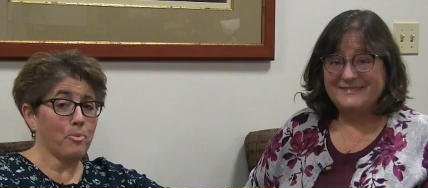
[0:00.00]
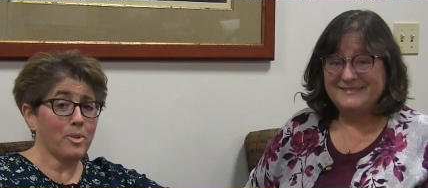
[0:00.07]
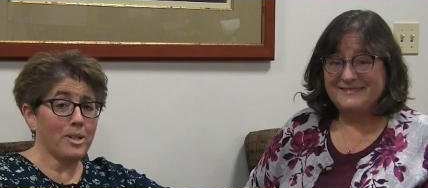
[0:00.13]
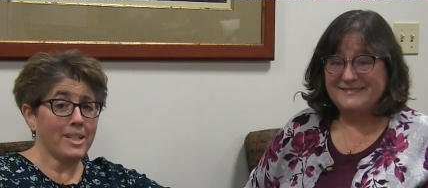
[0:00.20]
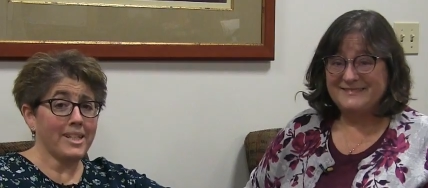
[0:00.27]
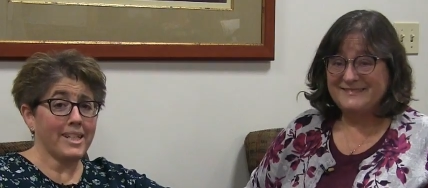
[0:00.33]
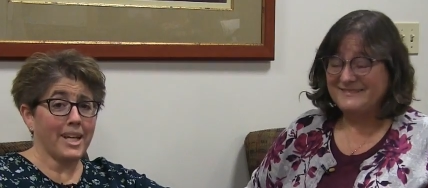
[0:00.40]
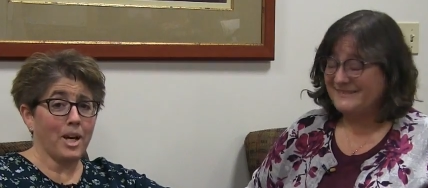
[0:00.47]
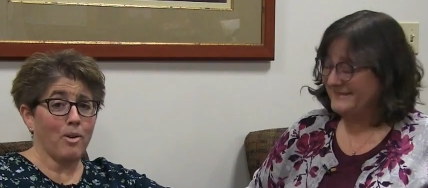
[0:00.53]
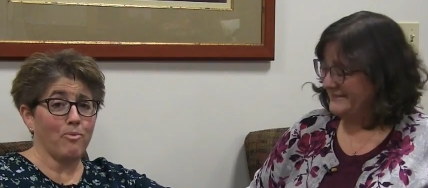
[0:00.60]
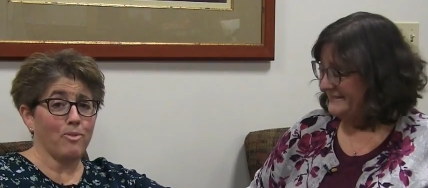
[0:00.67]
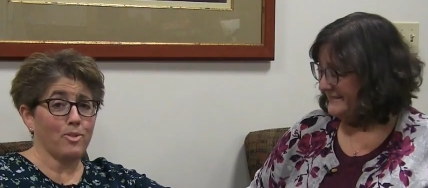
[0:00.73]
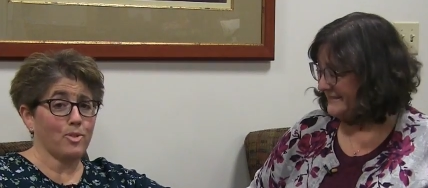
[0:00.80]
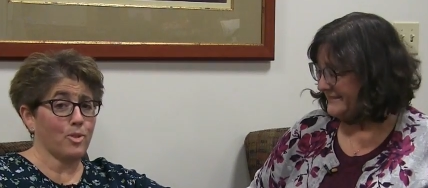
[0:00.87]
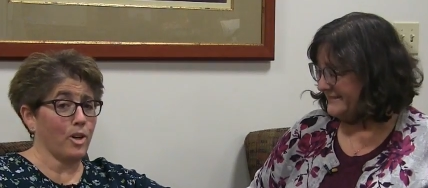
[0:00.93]
Speaker 1: really
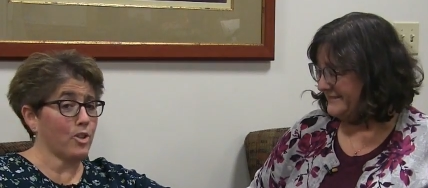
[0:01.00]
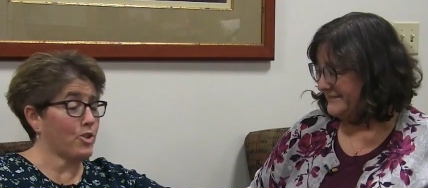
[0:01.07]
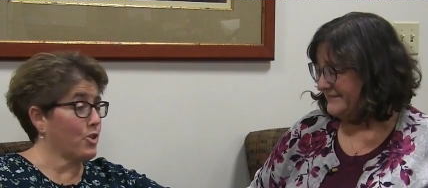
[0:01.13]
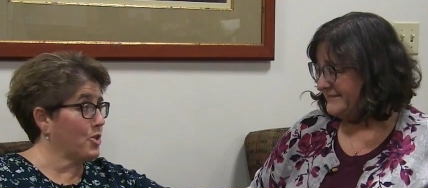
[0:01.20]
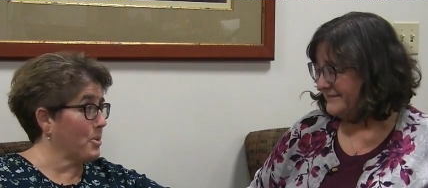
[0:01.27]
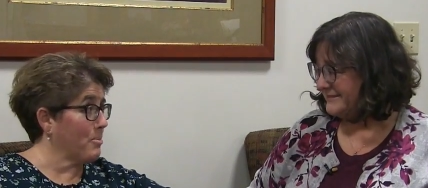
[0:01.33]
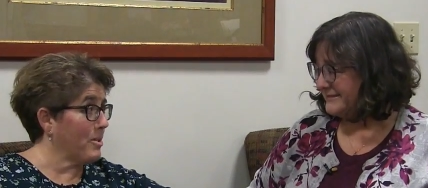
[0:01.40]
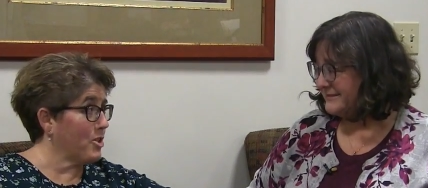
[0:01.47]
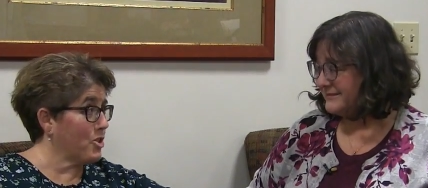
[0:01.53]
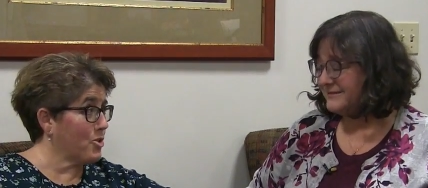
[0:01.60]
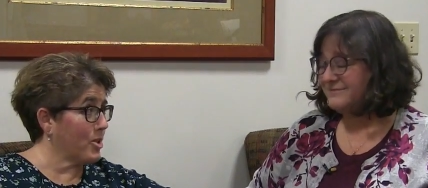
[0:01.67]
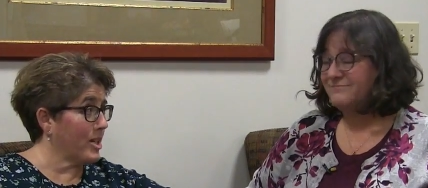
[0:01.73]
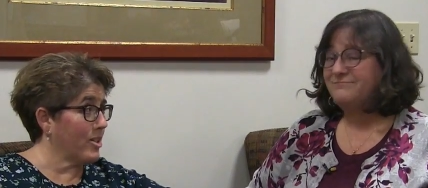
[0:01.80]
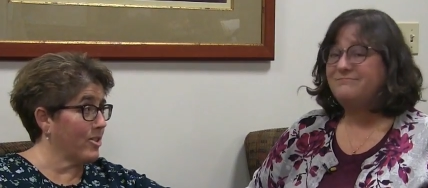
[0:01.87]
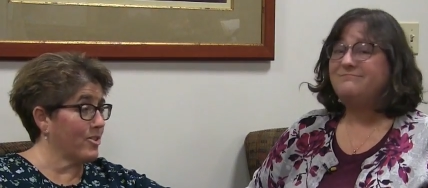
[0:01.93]
helpful to our church
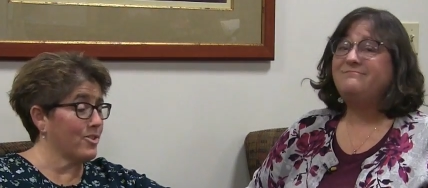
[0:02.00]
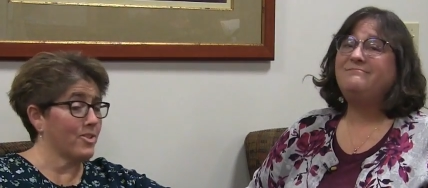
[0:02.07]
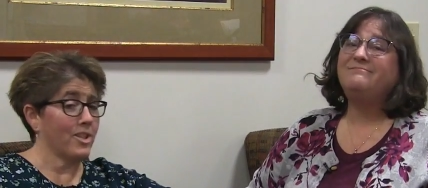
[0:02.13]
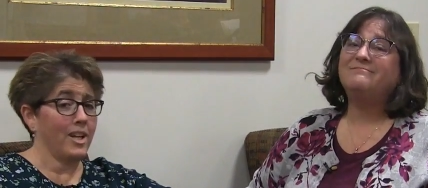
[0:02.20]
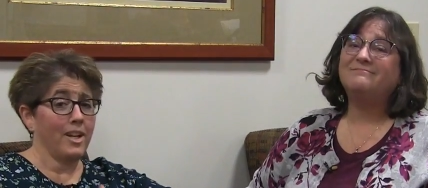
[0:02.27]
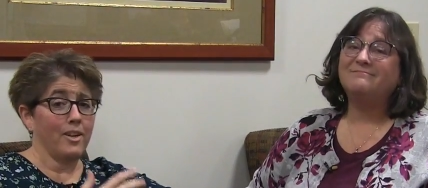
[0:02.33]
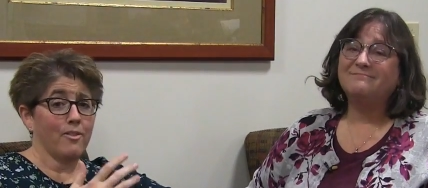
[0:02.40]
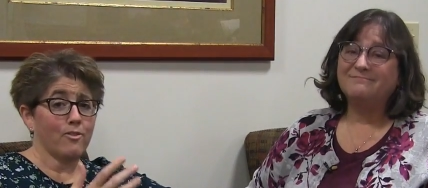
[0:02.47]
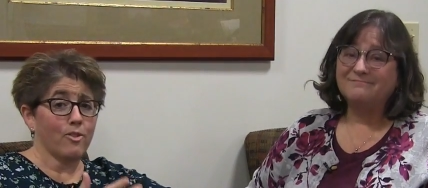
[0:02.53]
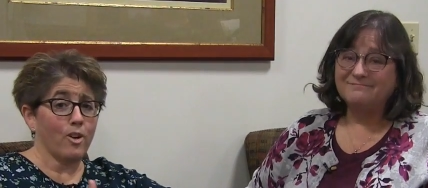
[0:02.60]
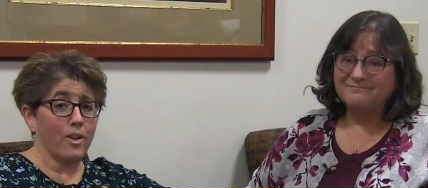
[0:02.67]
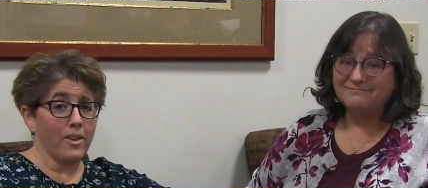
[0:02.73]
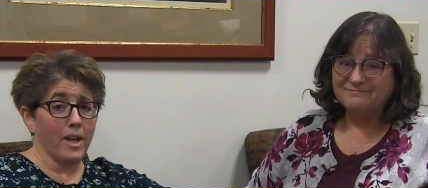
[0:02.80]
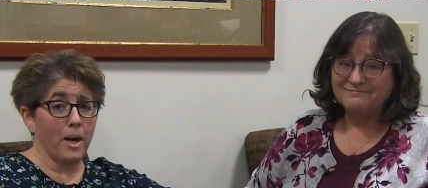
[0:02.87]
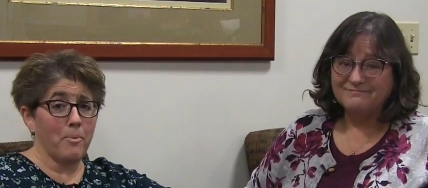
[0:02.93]
administrators for
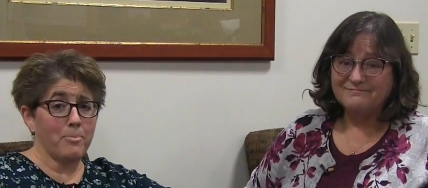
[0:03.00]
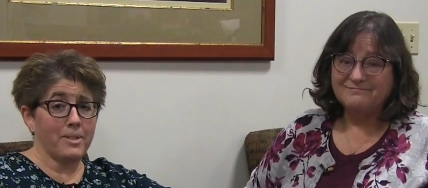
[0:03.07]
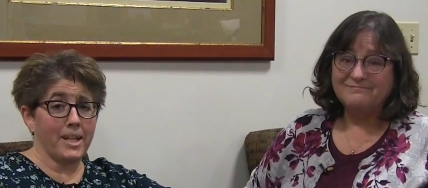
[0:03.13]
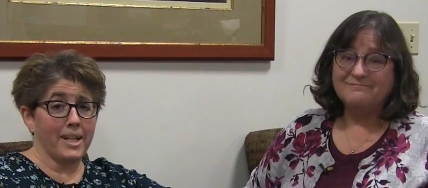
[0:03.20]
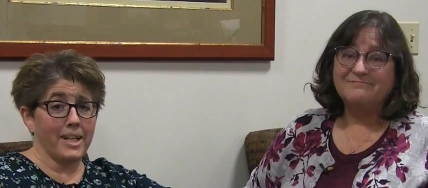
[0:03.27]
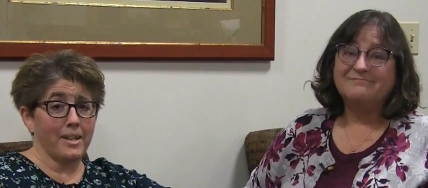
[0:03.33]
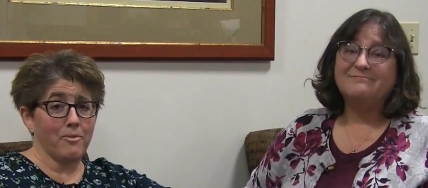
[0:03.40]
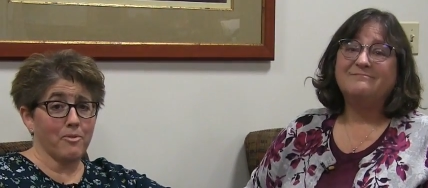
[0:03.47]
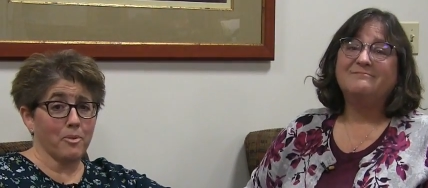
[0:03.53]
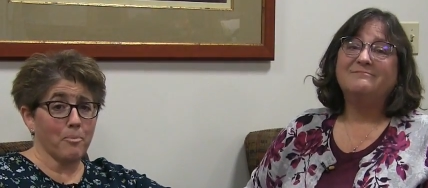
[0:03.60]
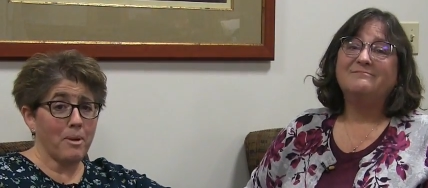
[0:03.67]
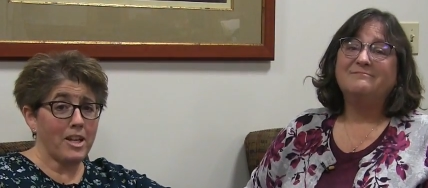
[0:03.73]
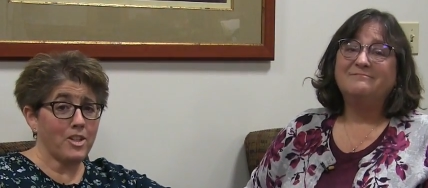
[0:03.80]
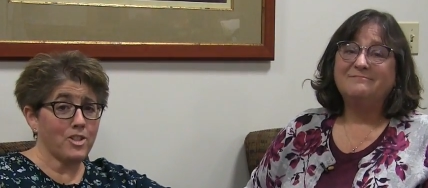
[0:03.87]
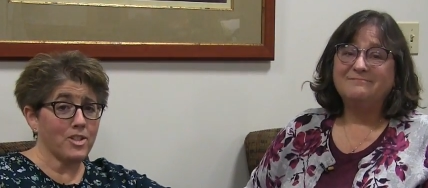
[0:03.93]
all the updated
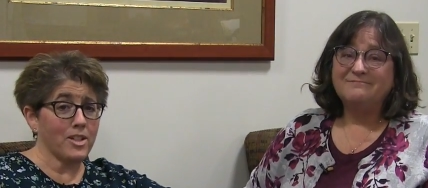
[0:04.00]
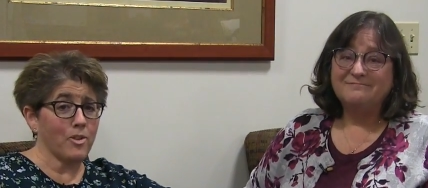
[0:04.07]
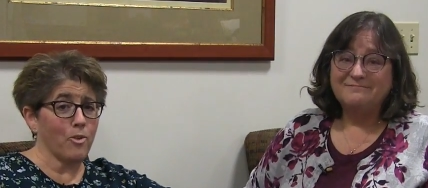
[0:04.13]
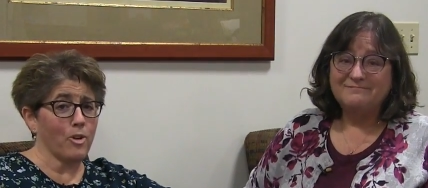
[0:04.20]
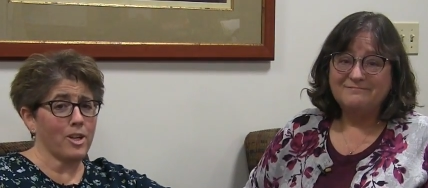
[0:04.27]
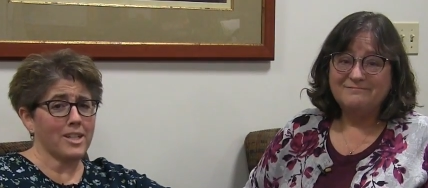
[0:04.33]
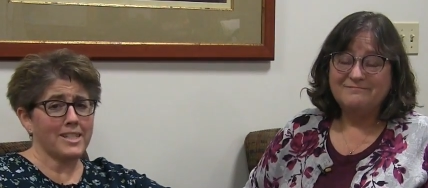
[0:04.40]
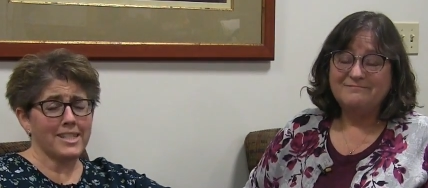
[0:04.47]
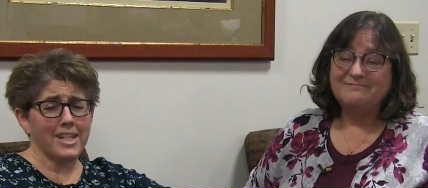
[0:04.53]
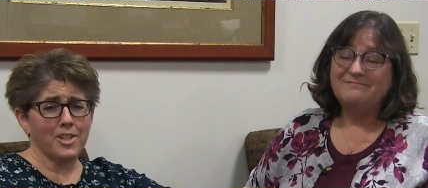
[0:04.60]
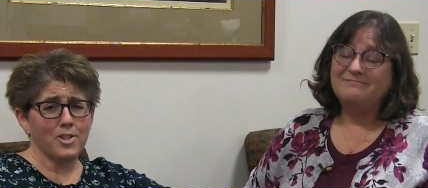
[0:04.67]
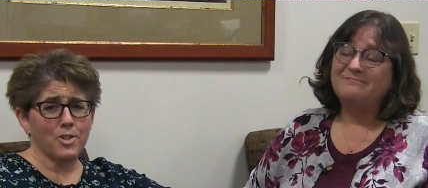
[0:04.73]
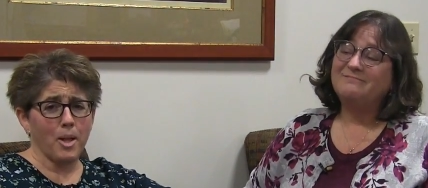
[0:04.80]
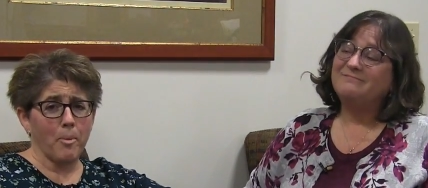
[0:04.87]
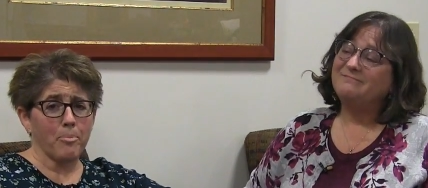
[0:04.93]
information and
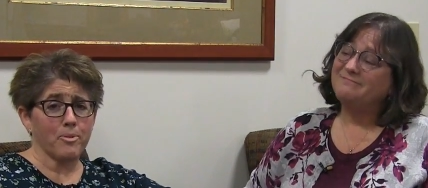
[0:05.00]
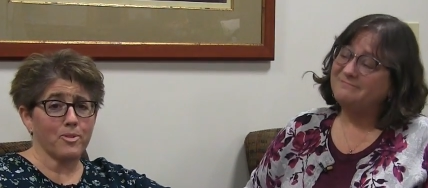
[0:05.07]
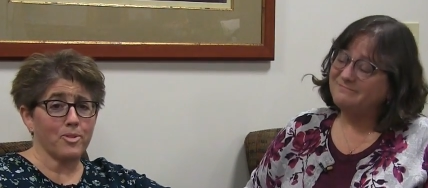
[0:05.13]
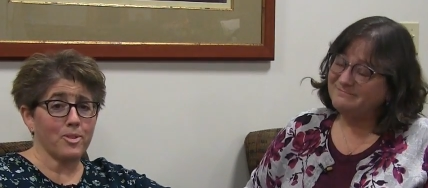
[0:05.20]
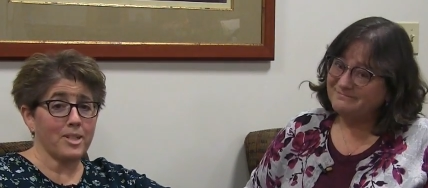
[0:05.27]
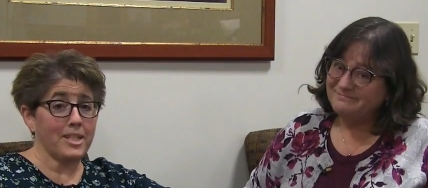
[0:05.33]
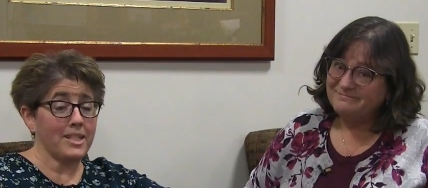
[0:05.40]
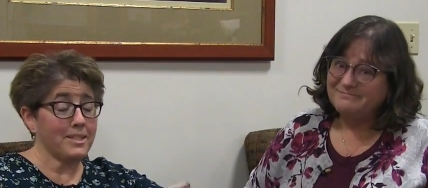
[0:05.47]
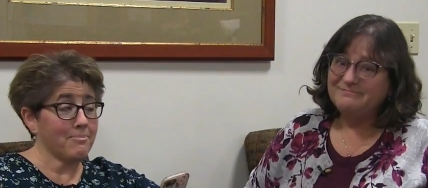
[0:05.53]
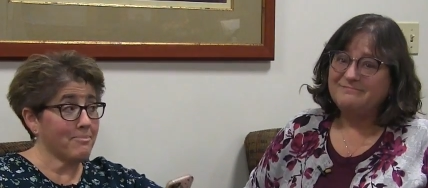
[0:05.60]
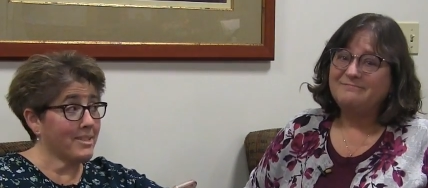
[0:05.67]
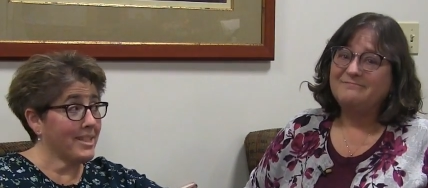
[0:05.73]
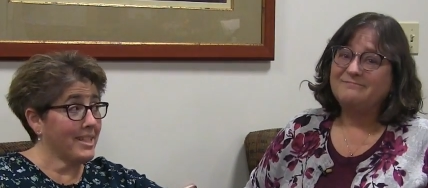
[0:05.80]
organizational opportunities.